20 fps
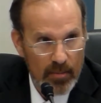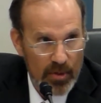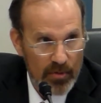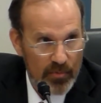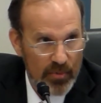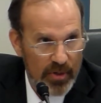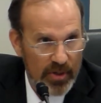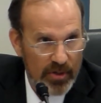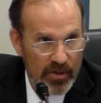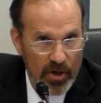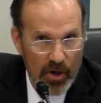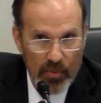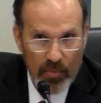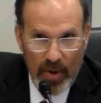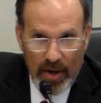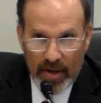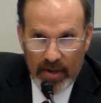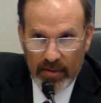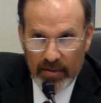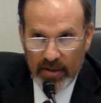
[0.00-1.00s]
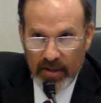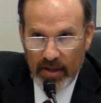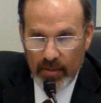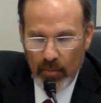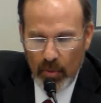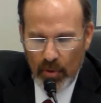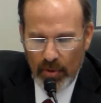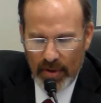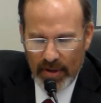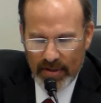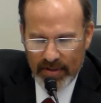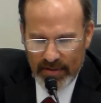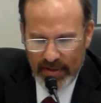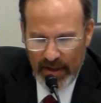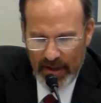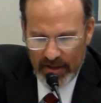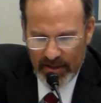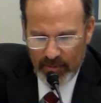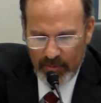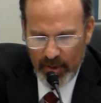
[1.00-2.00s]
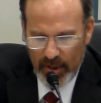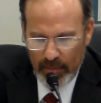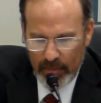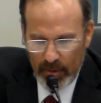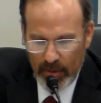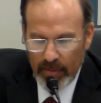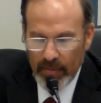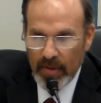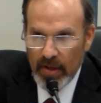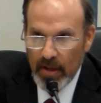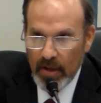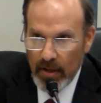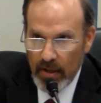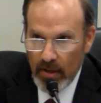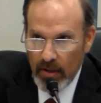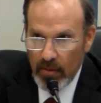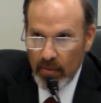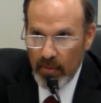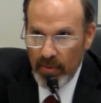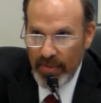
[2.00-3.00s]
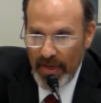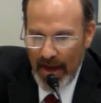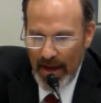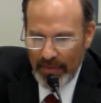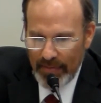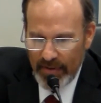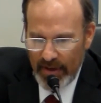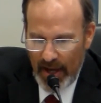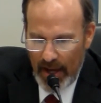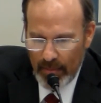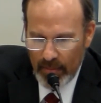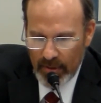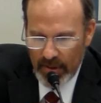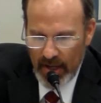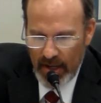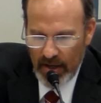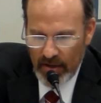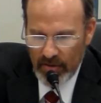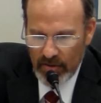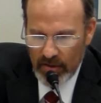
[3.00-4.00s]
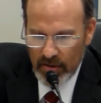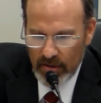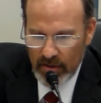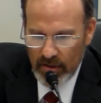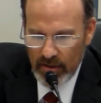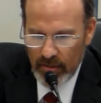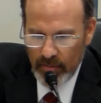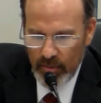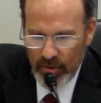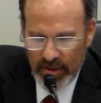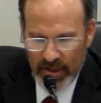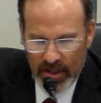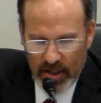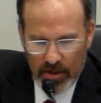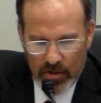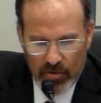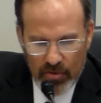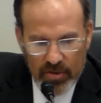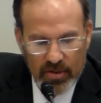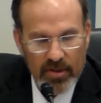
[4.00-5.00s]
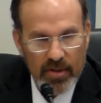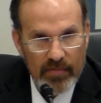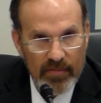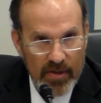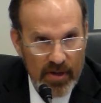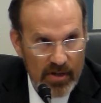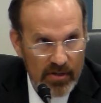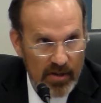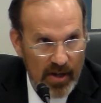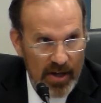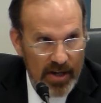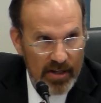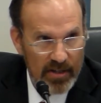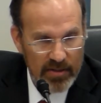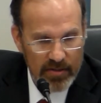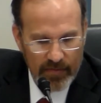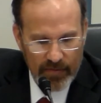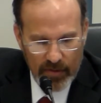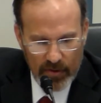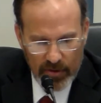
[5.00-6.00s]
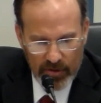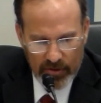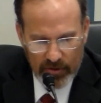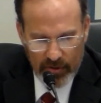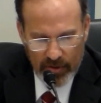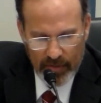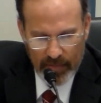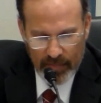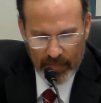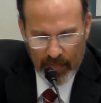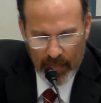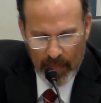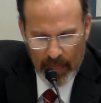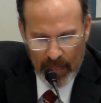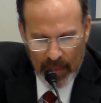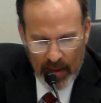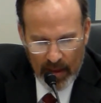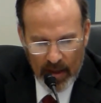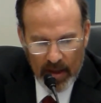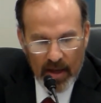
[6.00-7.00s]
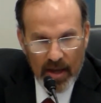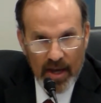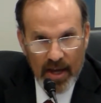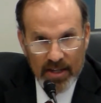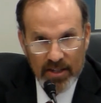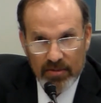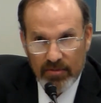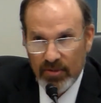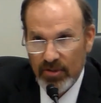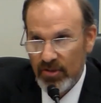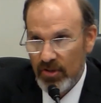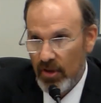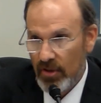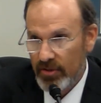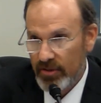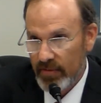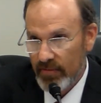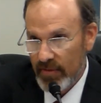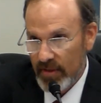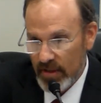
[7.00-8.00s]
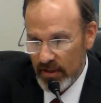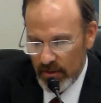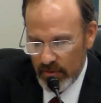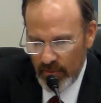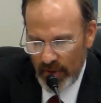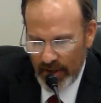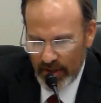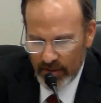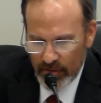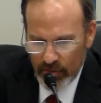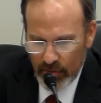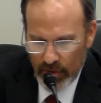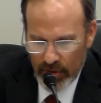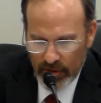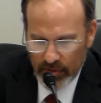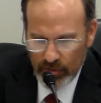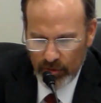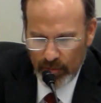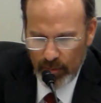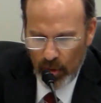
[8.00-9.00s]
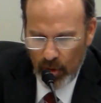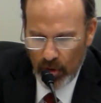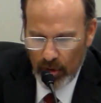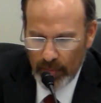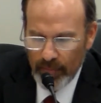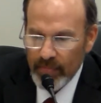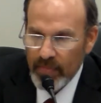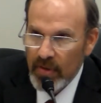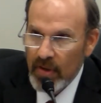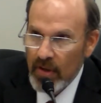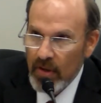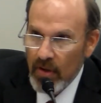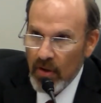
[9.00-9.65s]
but really are regulated more as salespeople without the obligation to put the interests of their clients first. As a result of this regulatory loophole,